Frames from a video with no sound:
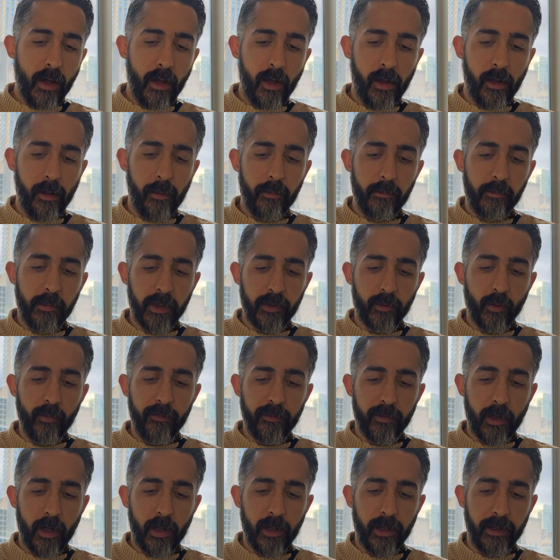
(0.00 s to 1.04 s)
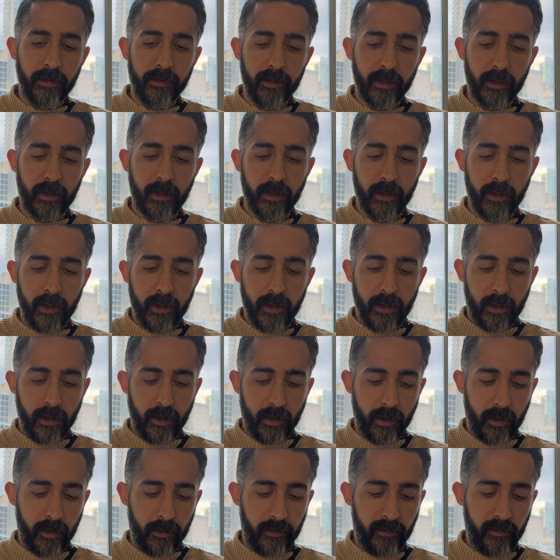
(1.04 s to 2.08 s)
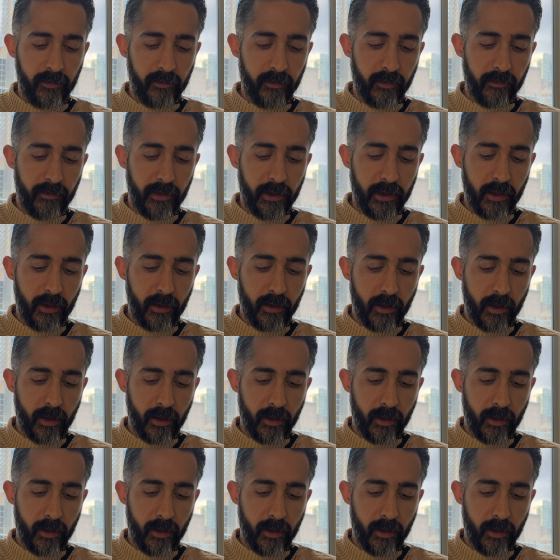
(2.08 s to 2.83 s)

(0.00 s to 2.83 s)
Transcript: But overall, I think this is a very